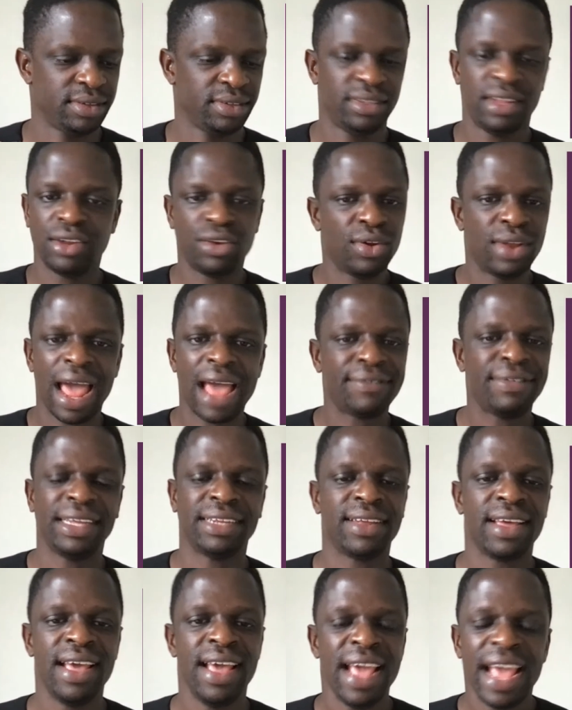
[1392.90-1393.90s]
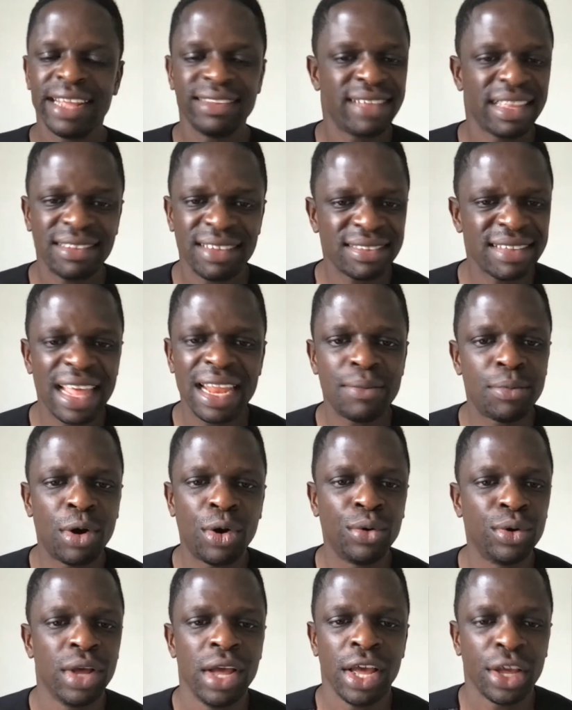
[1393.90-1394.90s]
They don't have it. And this is not
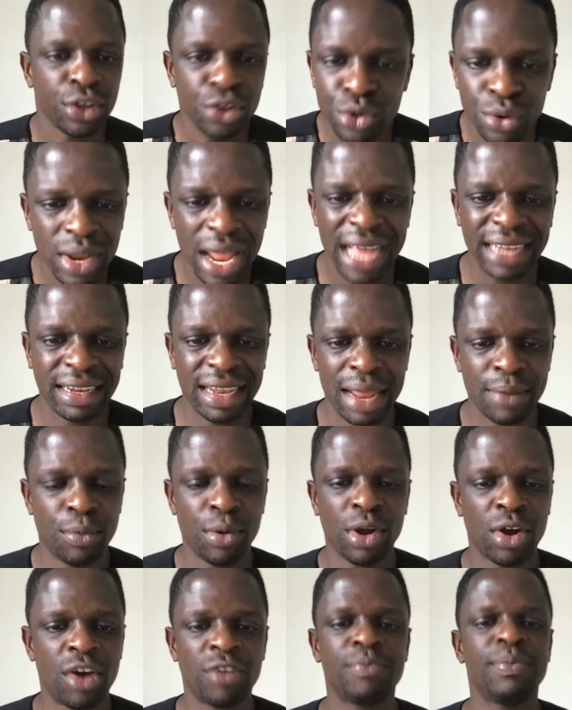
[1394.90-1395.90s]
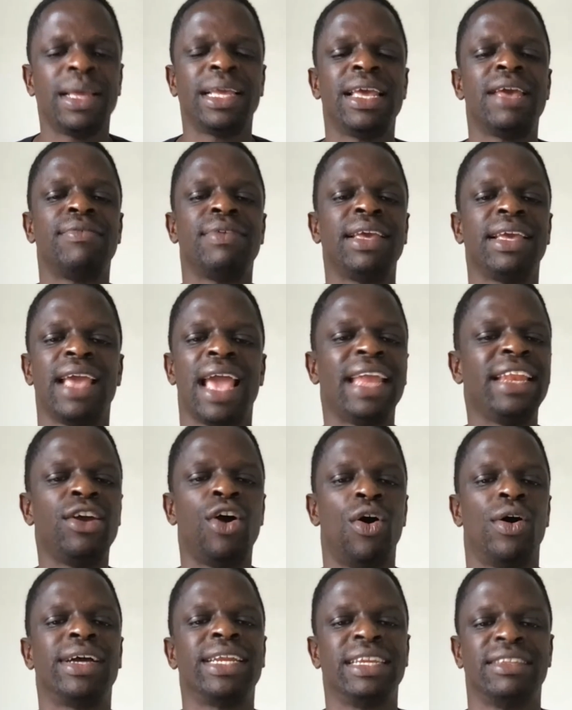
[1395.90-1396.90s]
about Eula and the Liberian government giving any
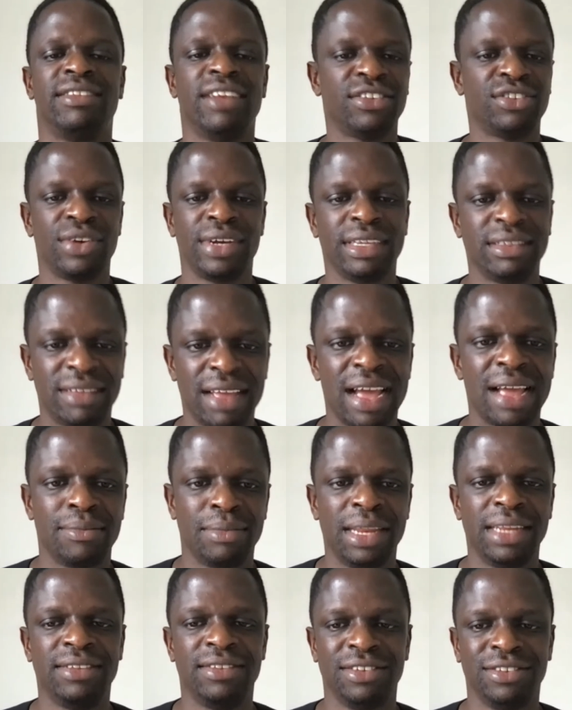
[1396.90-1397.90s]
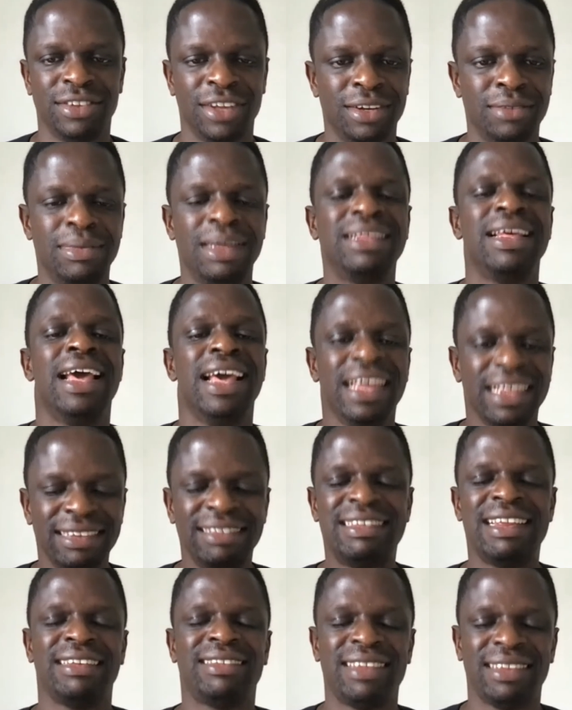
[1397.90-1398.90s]
organization a dime, ladies and gentlemen.
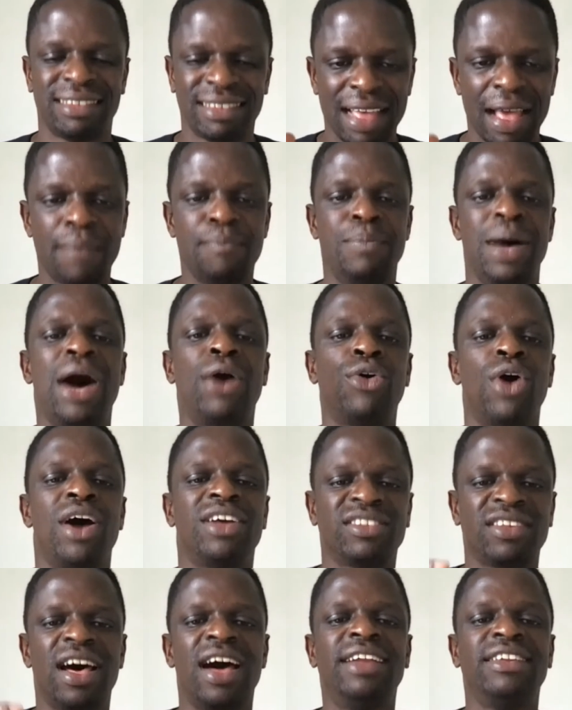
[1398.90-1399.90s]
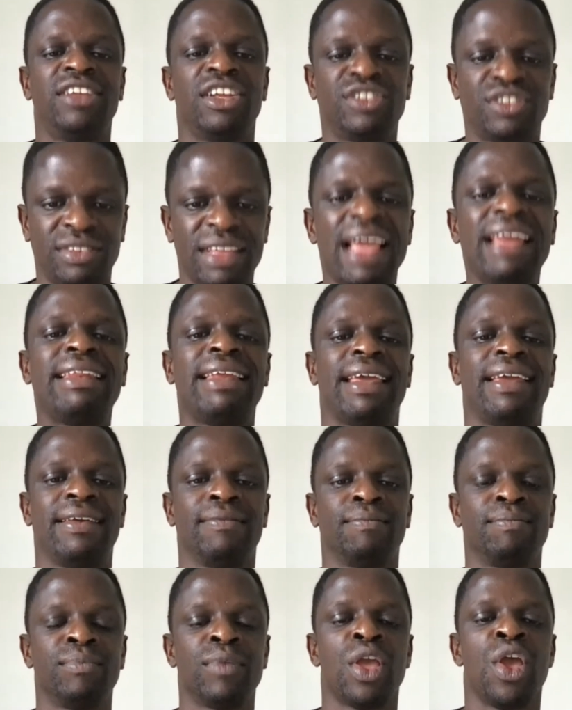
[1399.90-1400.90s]
This is about us
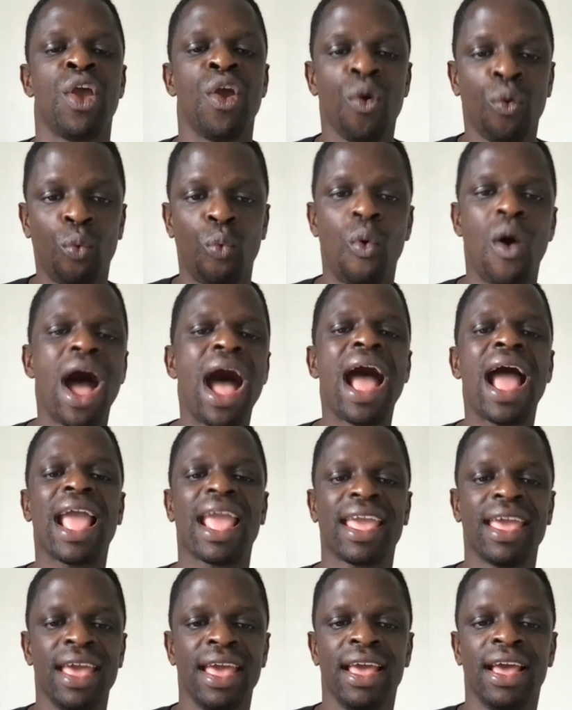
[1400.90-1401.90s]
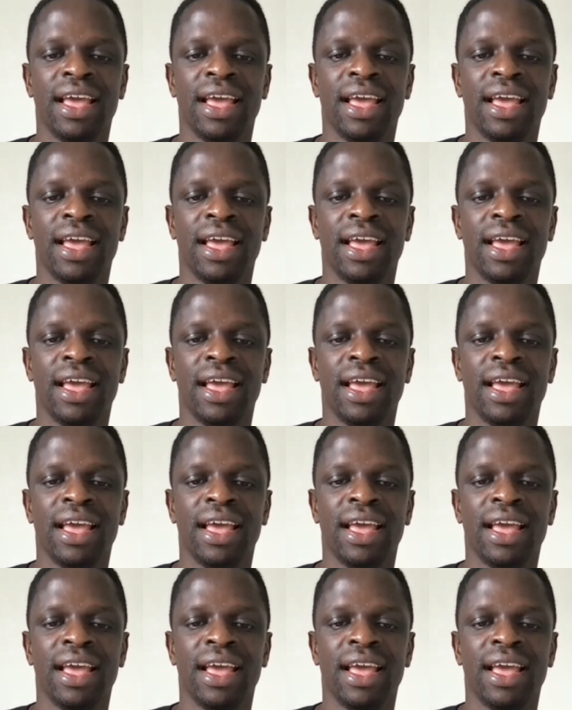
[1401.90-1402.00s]
understanding why